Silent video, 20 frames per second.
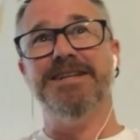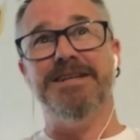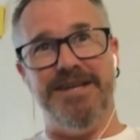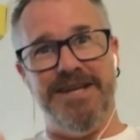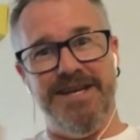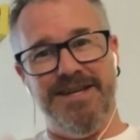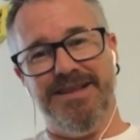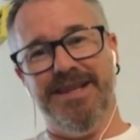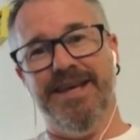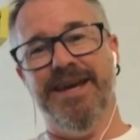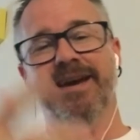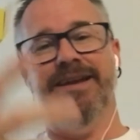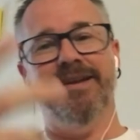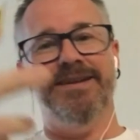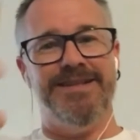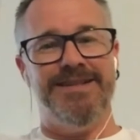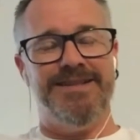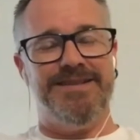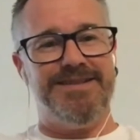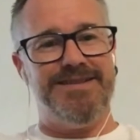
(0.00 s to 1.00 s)
Len
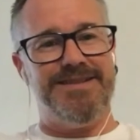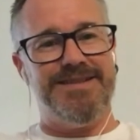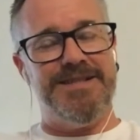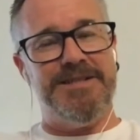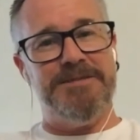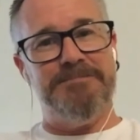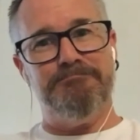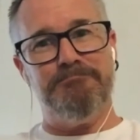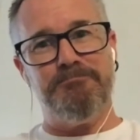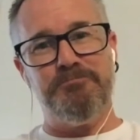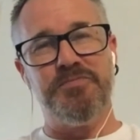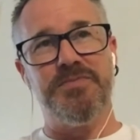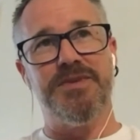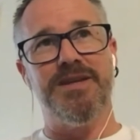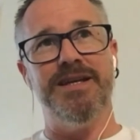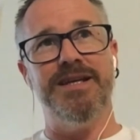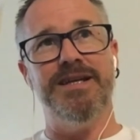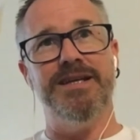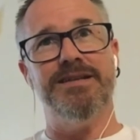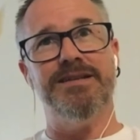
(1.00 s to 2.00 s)
and um,
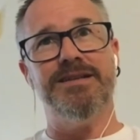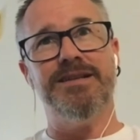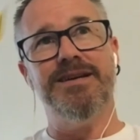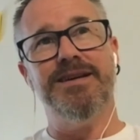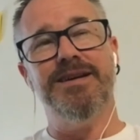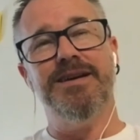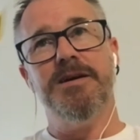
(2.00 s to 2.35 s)
Ian.